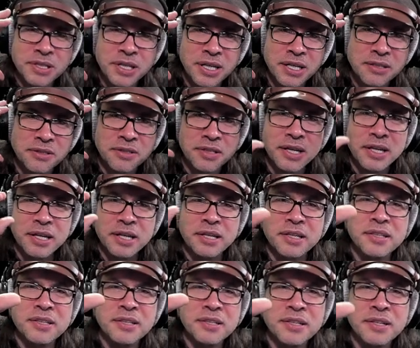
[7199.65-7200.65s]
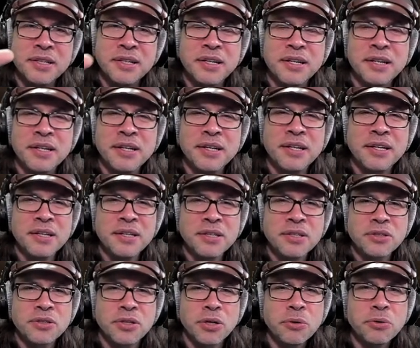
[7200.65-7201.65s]
that like
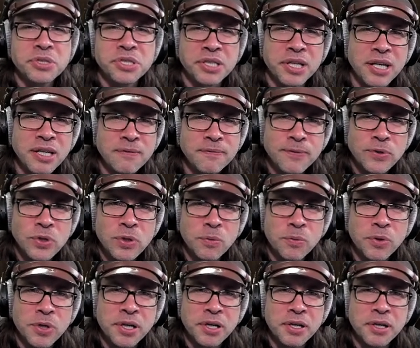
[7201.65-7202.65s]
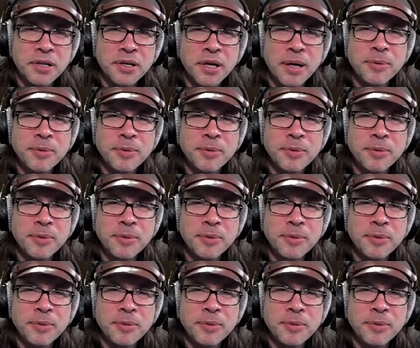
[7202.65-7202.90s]
goes on for a while.